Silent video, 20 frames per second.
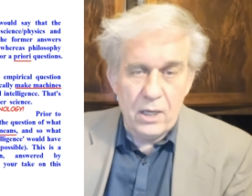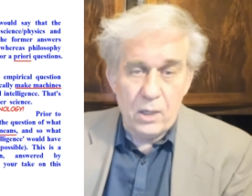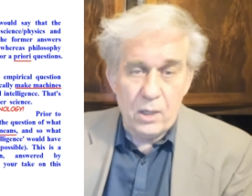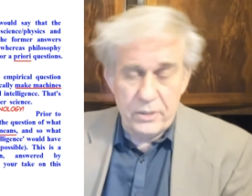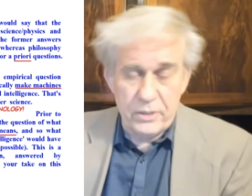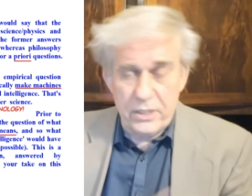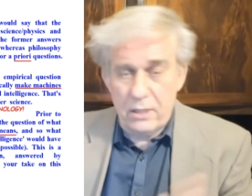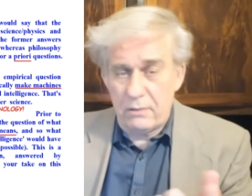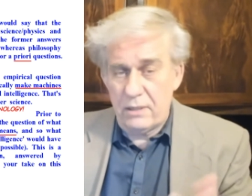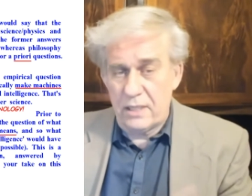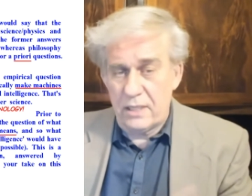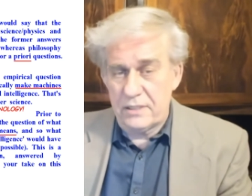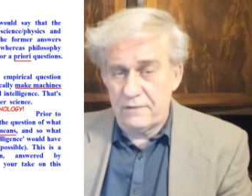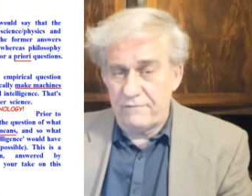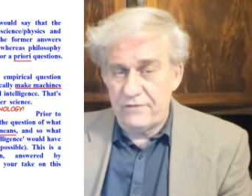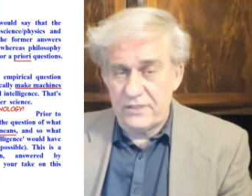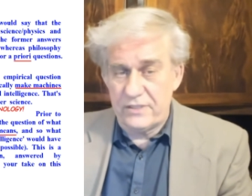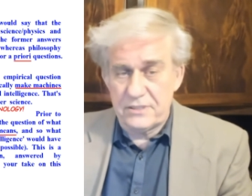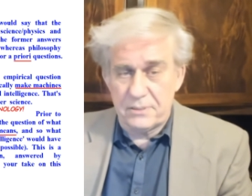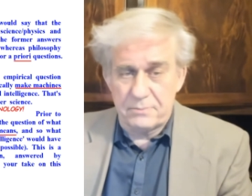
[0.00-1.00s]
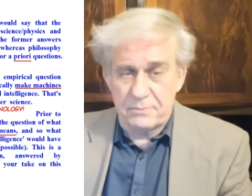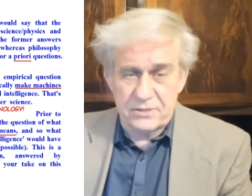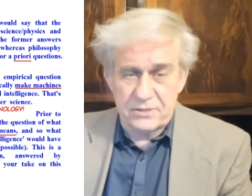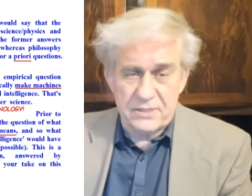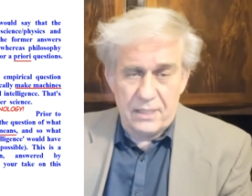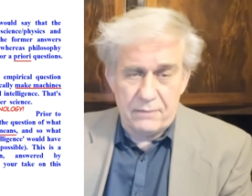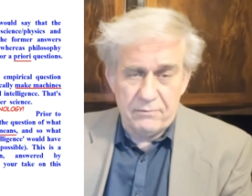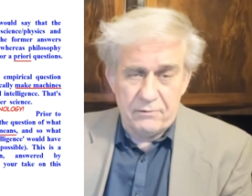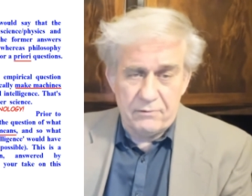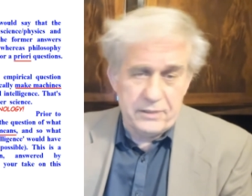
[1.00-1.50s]
We know all the visible
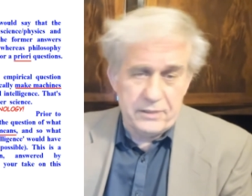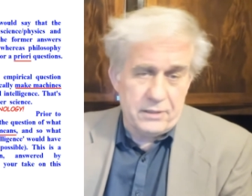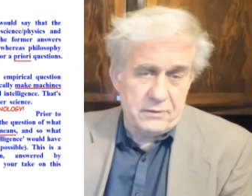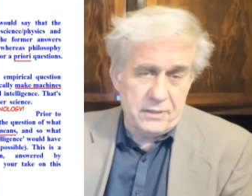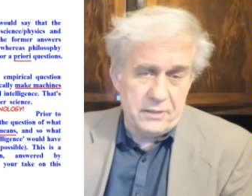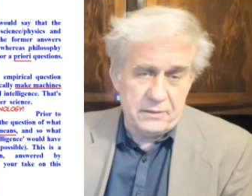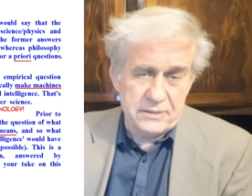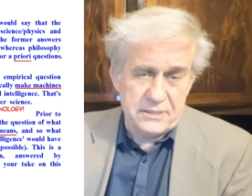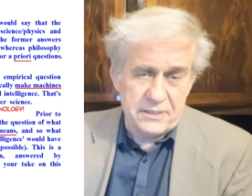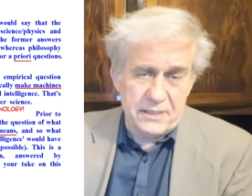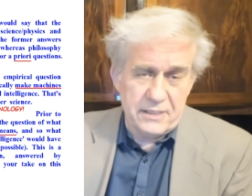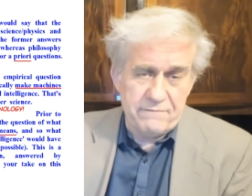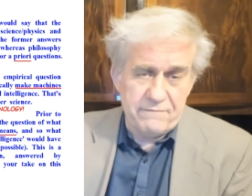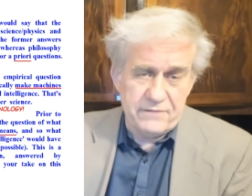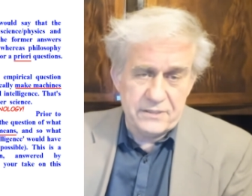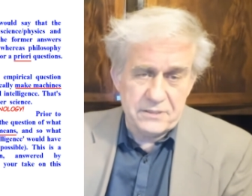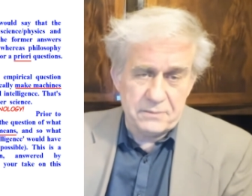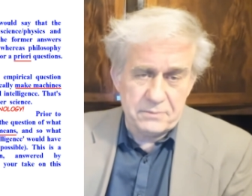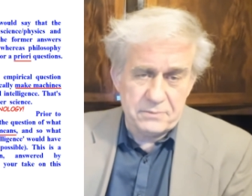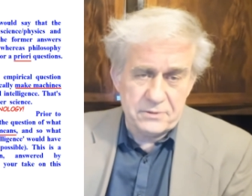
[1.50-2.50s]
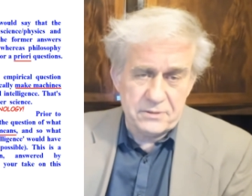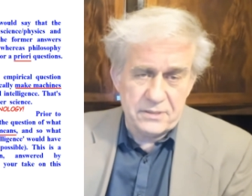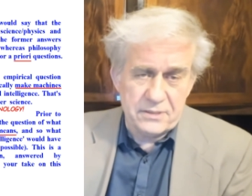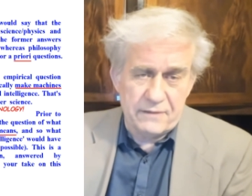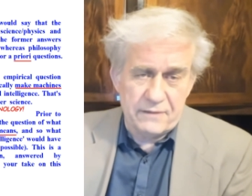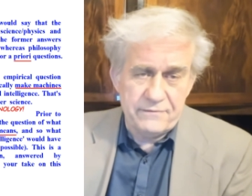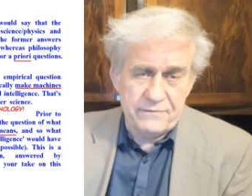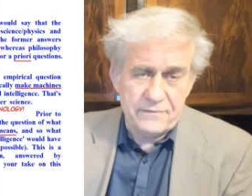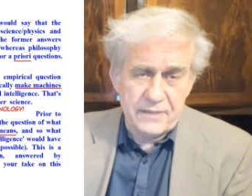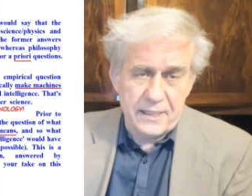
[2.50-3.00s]
stuff. What we don't know is the invisible
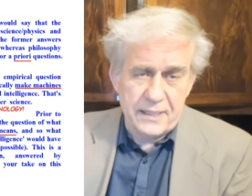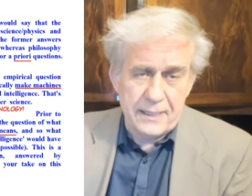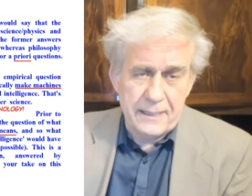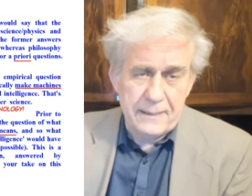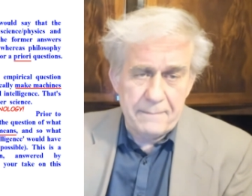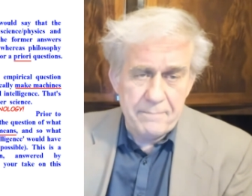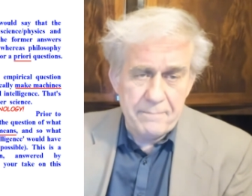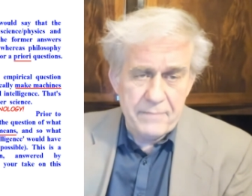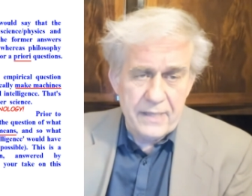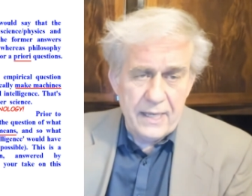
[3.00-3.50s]
stuff, okay?